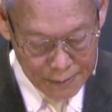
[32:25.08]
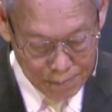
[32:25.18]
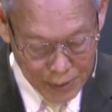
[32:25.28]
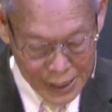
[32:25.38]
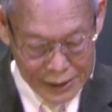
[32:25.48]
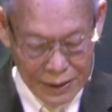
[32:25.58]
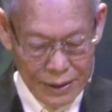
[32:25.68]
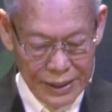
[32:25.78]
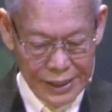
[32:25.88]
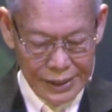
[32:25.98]

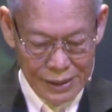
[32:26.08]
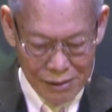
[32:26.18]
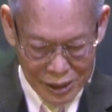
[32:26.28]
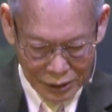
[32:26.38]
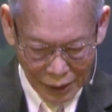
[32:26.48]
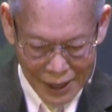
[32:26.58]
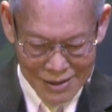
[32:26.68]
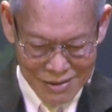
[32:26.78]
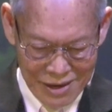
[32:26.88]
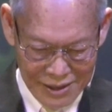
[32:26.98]
But uh, in this
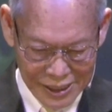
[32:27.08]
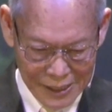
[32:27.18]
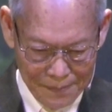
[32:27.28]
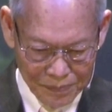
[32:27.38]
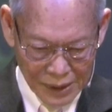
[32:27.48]
context,